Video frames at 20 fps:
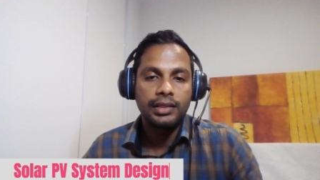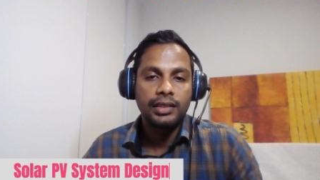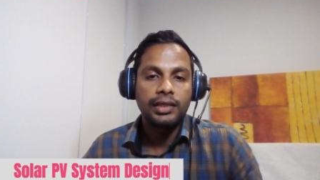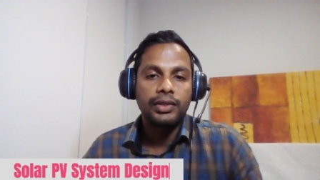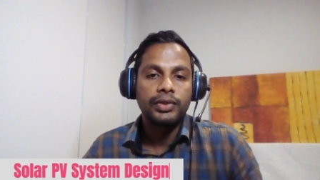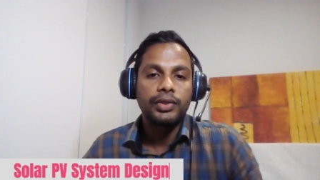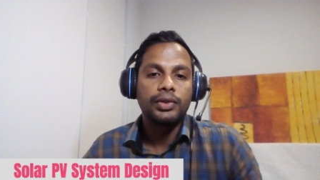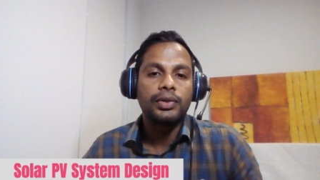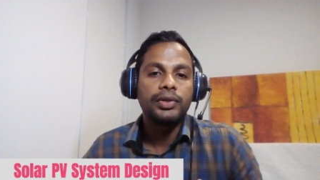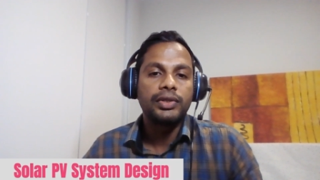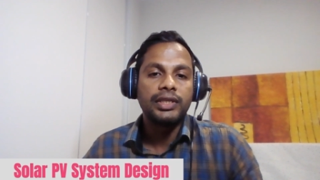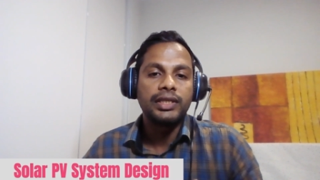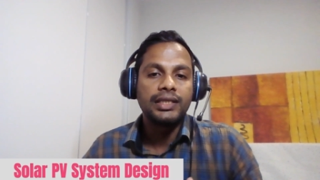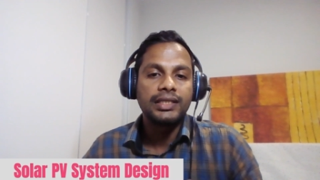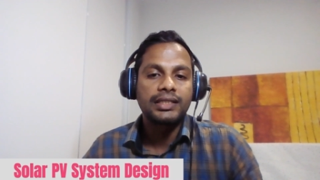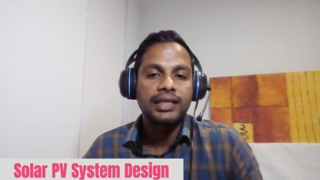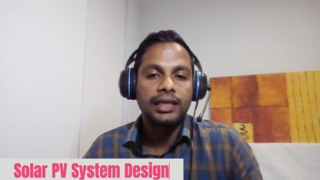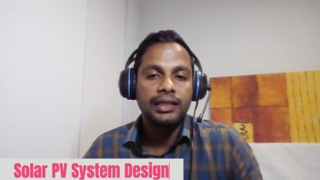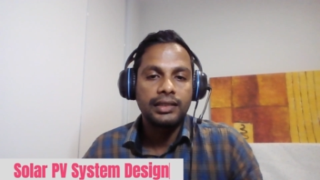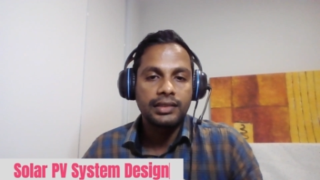you're going to
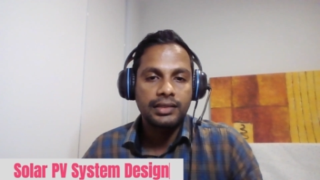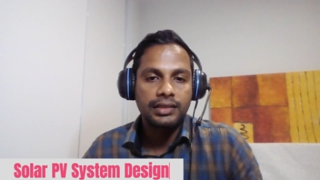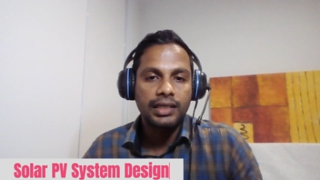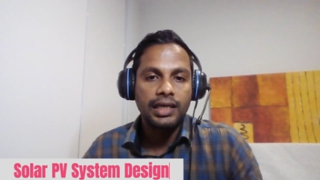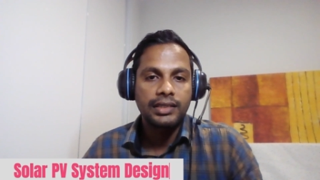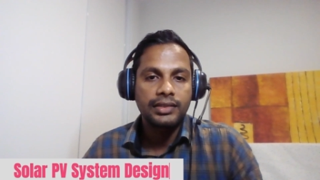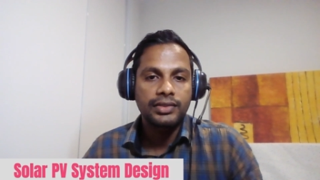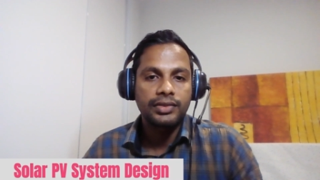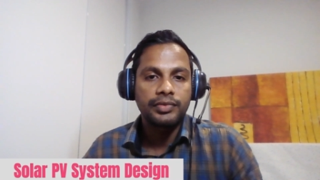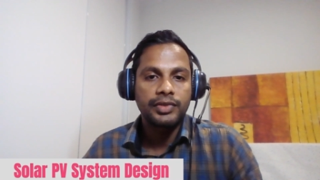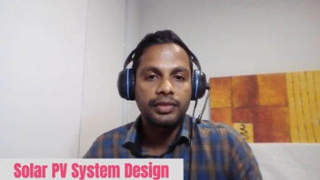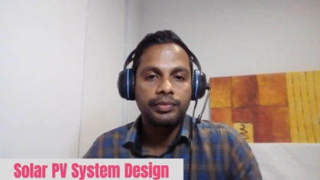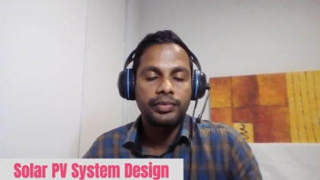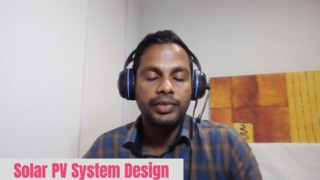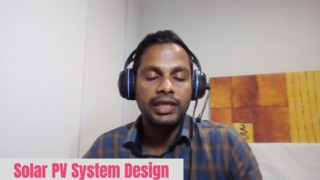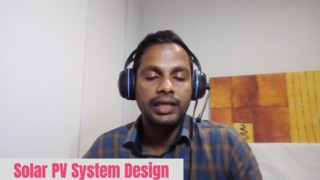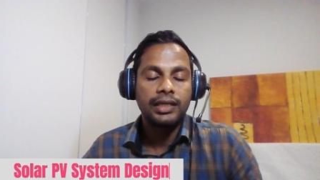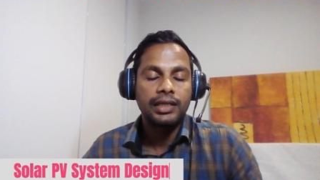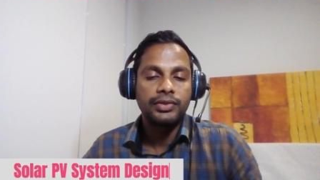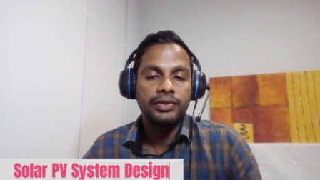decide the size of the
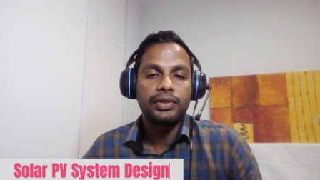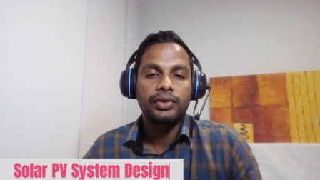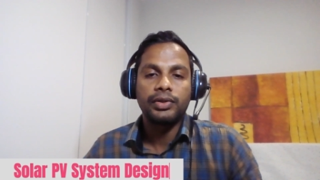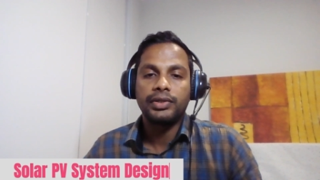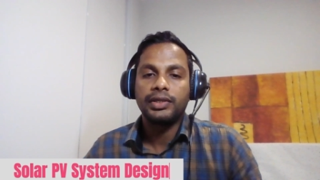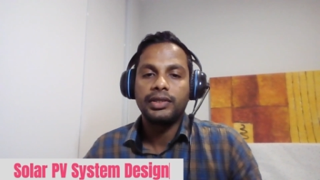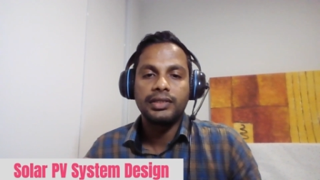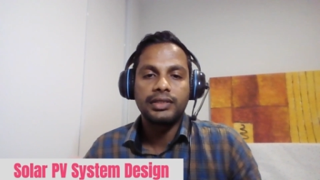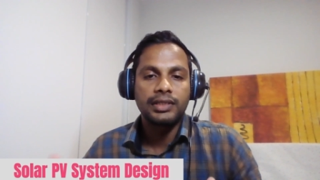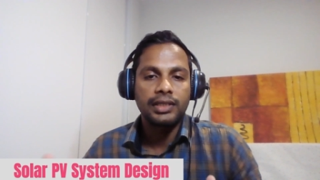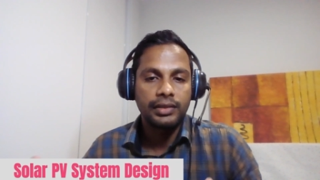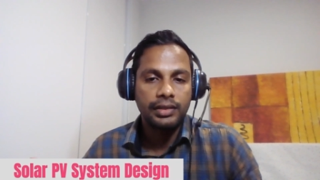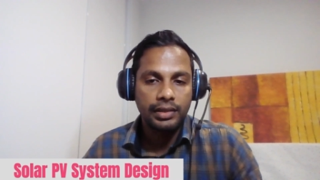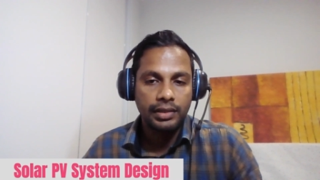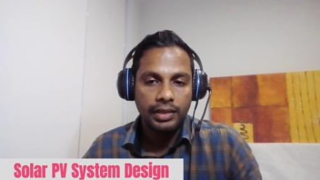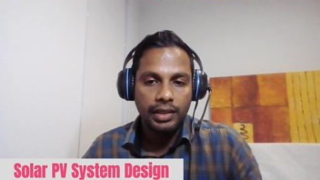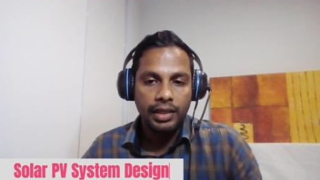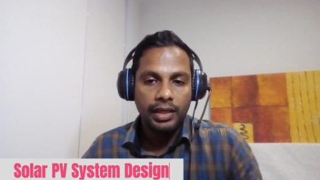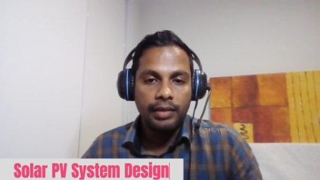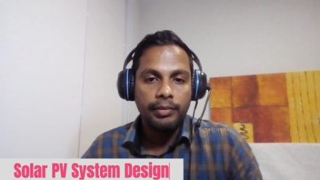panel, you're going to decide the
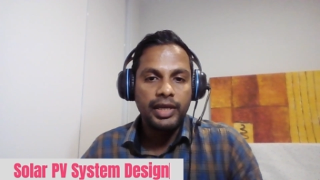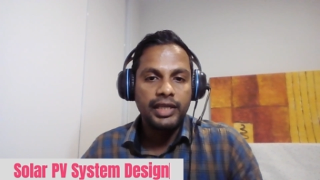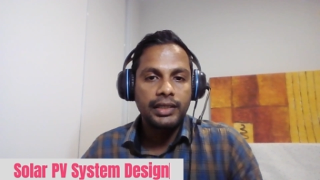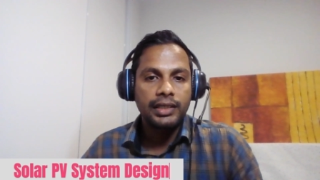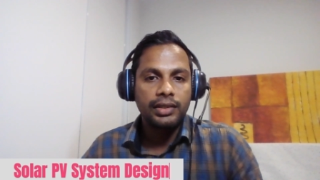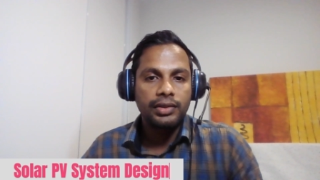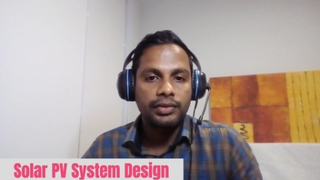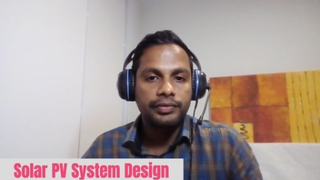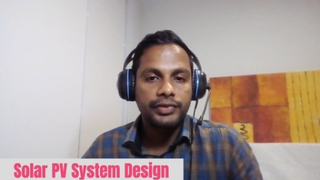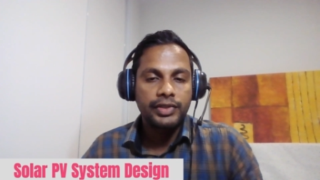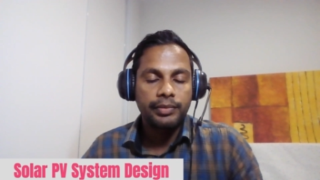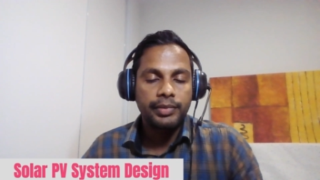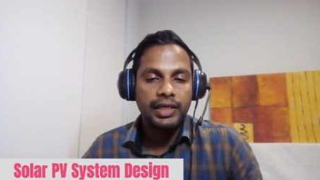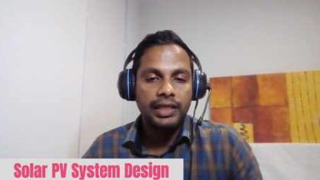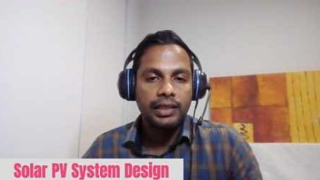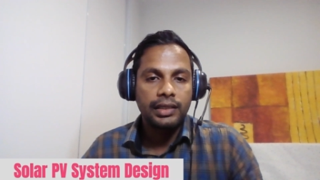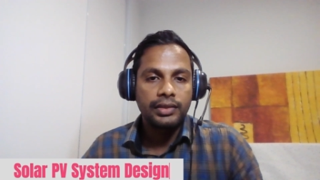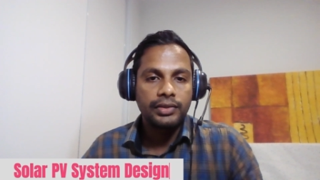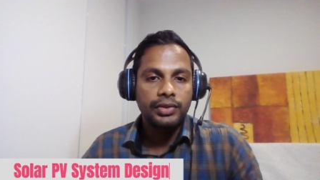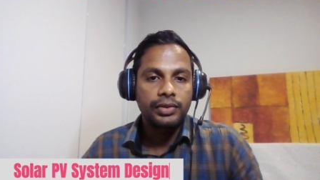material of the panel,
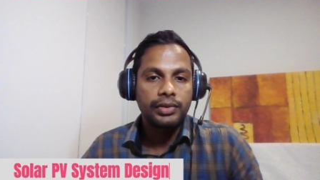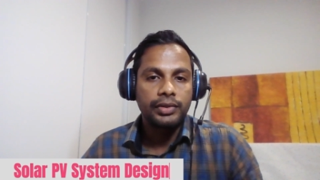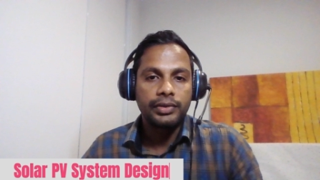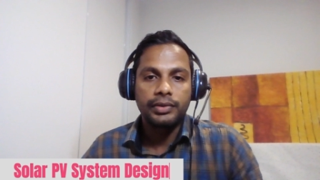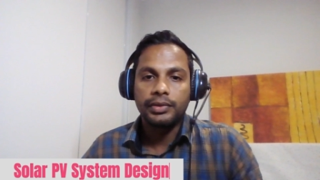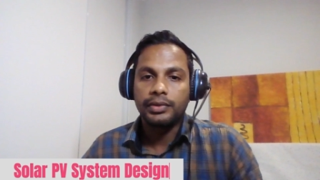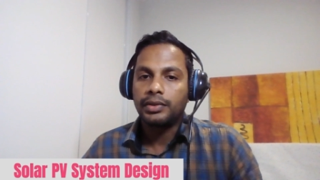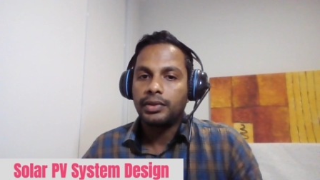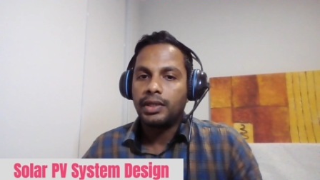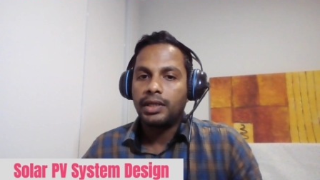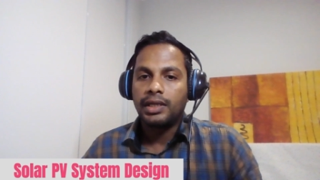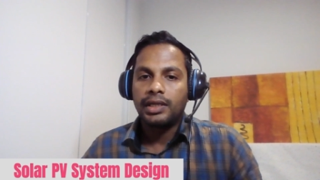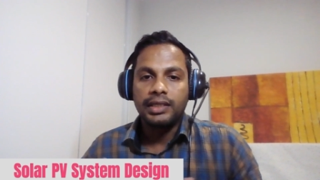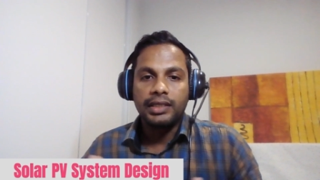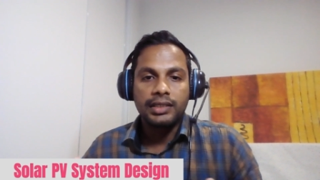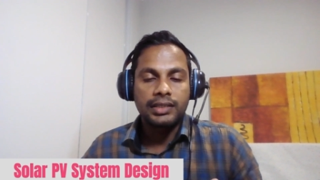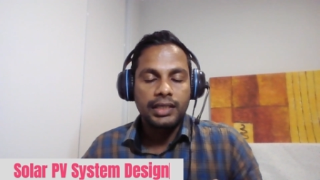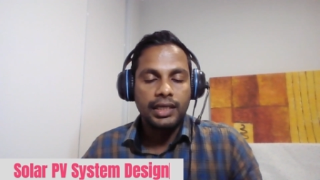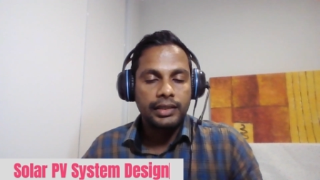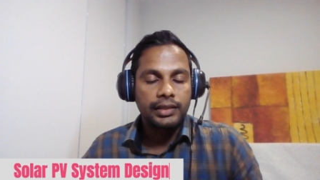you're going to
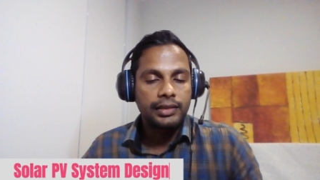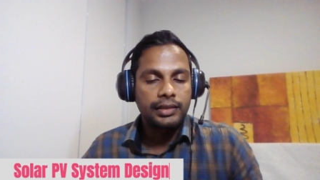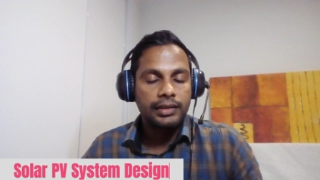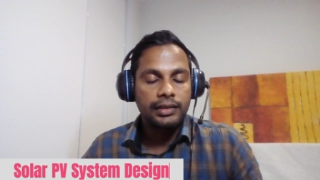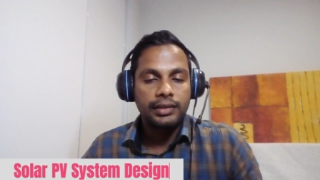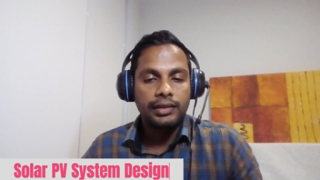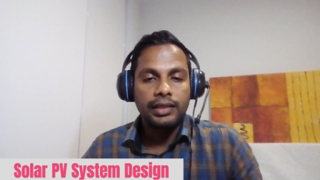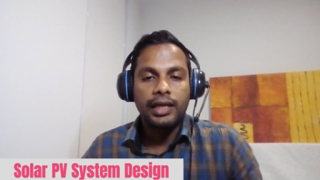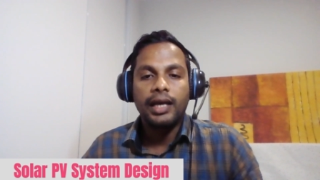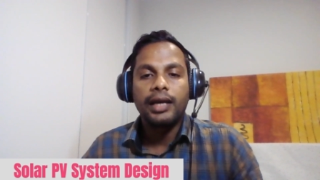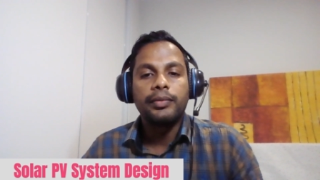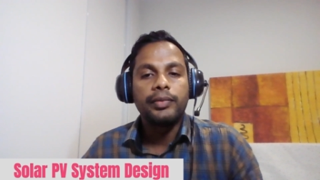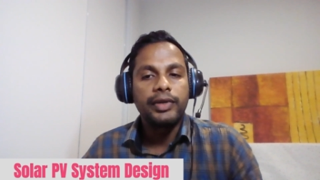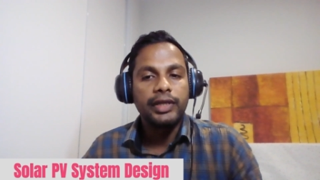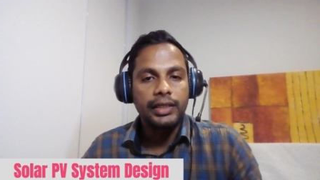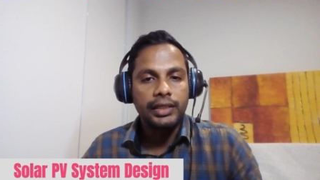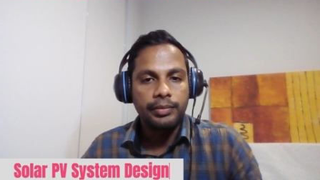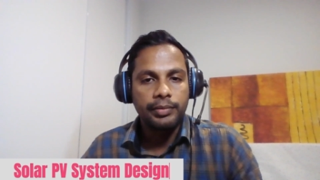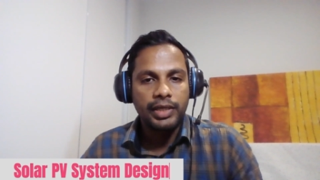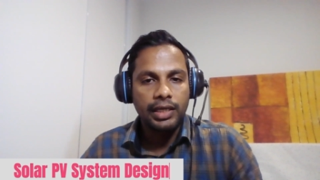decide every
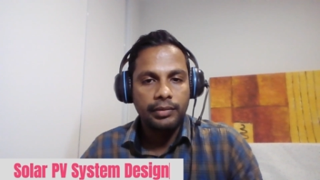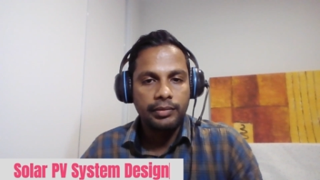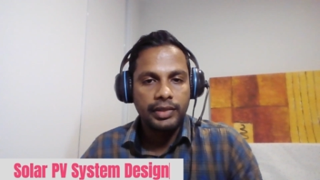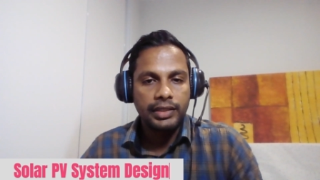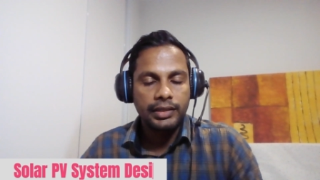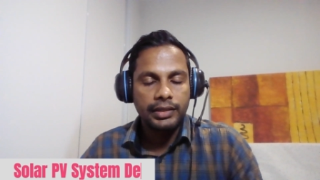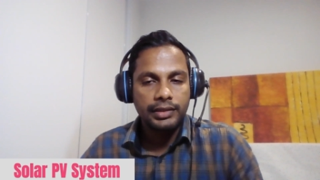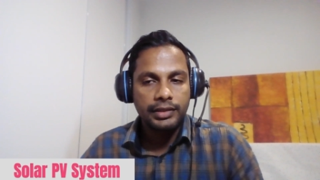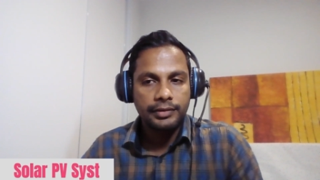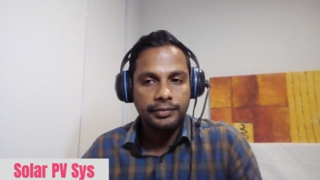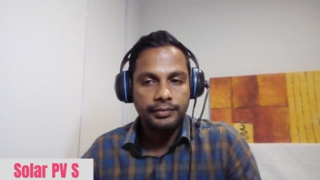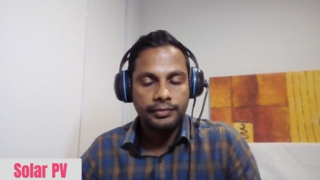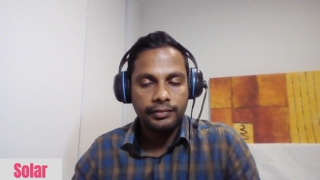other parameters.